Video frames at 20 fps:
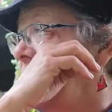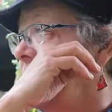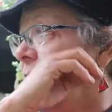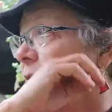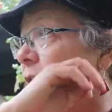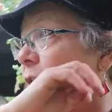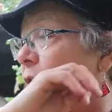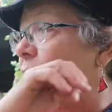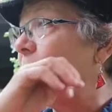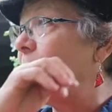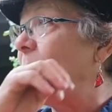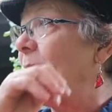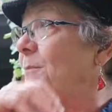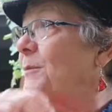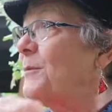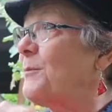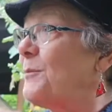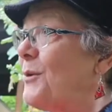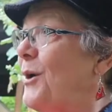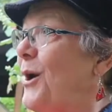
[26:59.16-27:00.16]
a lot of
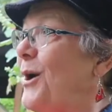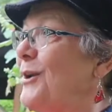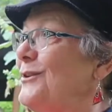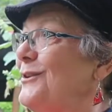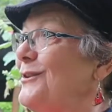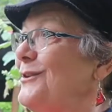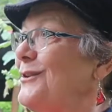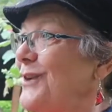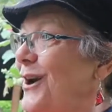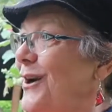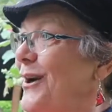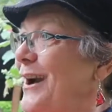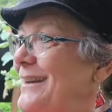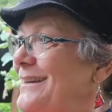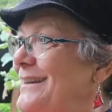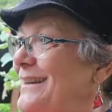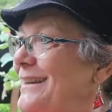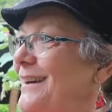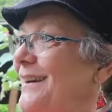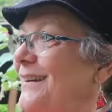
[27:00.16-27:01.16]
people brought young
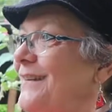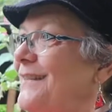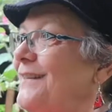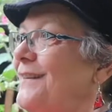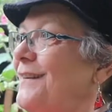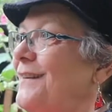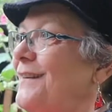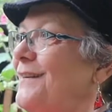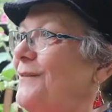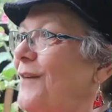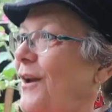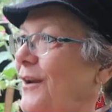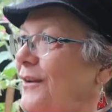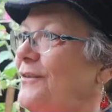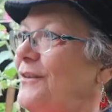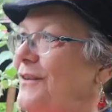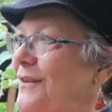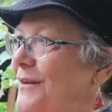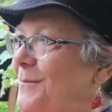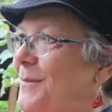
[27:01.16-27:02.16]
ideas,
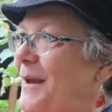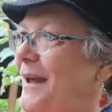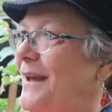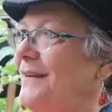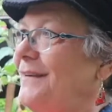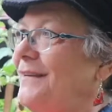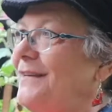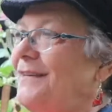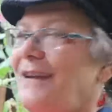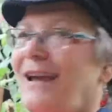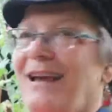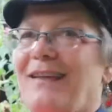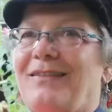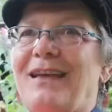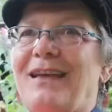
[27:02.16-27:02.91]
volunteer base, and